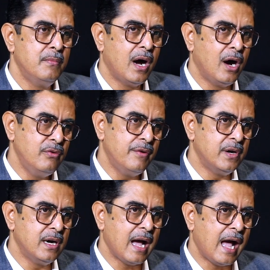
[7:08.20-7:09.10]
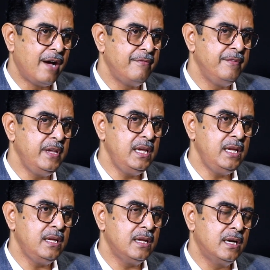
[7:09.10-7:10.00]
However, have
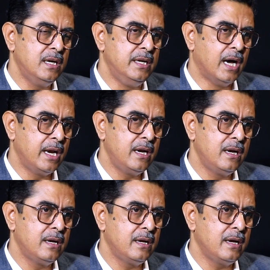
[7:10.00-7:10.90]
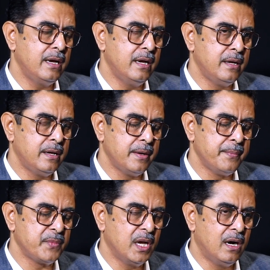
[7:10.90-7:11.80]
we done
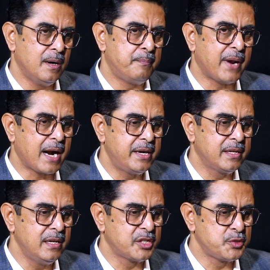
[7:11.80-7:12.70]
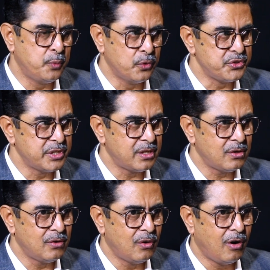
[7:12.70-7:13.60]
a practical exposure
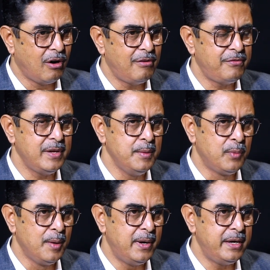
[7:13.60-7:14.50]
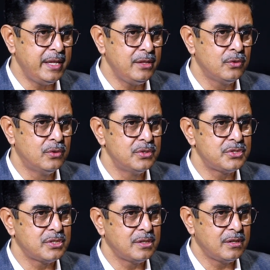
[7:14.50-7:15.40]
of implementing
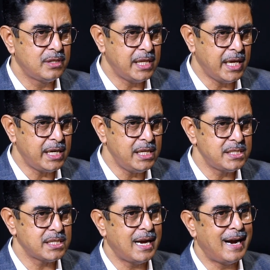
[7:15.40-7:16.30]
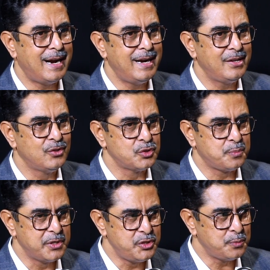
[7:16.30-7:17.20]
those theories and those
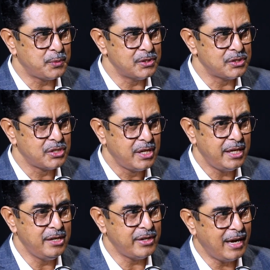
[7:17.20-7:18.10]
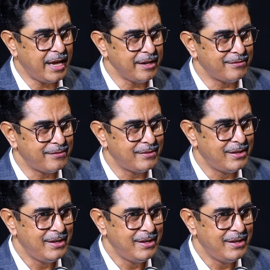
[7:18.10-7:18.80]
principles in real life?